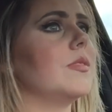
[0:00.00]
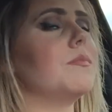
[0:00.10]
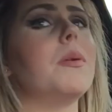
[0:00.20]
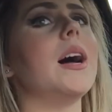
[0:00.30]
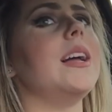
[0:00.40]

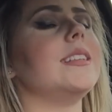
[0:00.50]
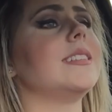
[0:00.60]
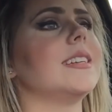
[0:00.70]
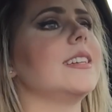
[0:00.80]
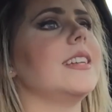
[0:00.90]
But
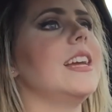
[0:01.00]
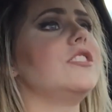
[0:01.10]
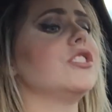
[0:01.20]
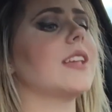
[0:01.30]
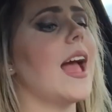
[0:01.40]

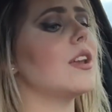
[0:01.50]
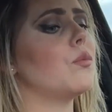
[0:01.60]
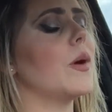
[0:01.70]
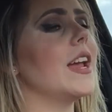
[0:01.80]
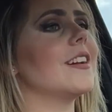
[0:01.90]
it's just kind of
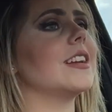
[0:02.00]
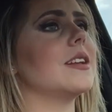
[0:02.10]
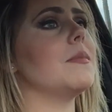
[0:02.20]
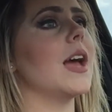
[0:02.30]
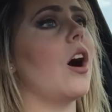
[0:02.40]
weird and
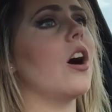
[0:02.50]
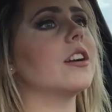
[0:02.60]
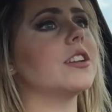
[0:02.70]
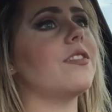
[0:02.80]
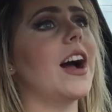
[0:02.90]
a bit
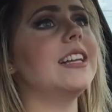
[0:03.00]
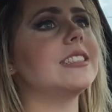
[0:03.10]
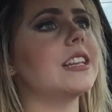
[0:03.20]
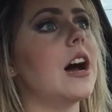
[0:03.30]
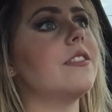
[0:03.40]
hard to find
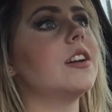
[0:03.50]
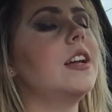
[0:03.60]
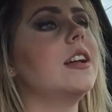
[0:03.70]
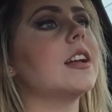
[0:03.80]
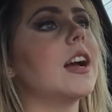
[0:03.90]
stuff,
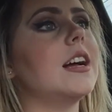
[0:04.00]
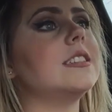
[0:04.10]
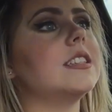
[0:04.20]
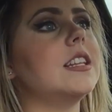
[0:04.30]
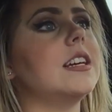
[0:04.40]

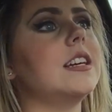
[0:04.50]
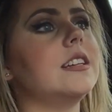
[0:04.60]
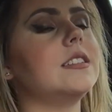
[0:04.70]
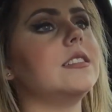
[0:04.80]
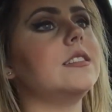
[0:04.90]
cause
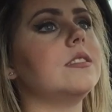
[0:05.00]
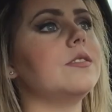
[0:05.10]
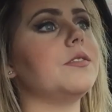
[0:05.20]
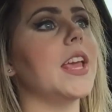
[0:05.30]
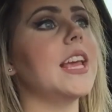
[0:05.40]
the
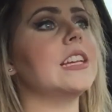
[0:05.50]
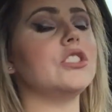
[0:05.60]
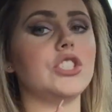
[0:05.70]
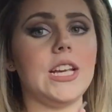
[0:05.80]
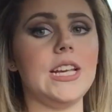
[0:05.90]
vegan
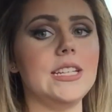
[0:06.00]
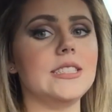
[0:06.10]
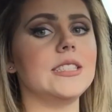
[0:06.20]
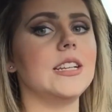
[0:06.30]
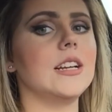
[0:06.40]

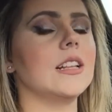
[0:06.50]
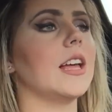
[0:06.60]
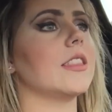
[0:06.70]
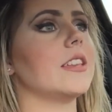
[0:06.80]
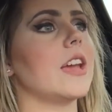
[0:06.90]
cheese,
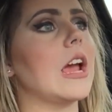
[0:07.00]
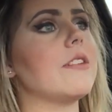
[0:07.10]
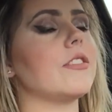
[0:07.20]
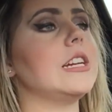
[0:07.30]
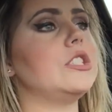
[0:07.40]
like the
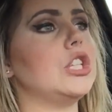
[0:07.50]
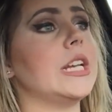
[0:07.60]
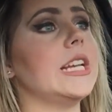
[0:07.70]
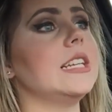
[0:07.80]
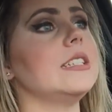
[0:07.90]
dairy-free
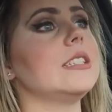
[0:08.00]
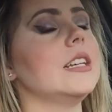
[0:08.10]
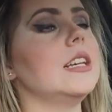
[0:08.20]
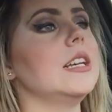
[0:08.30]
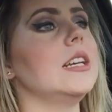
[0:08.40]
cheese,
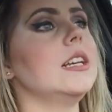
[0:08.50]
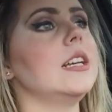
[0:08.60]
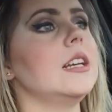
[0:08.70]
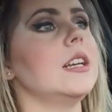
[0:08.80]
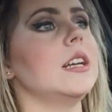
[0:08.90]

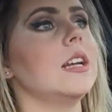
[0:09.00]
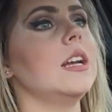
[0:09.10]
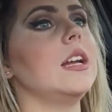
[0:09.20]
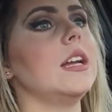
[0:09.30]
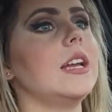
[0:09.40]

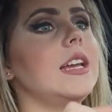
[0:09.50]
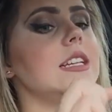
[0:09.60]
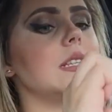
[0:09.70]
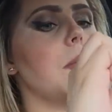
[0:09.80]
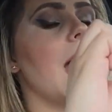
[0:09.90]
it is a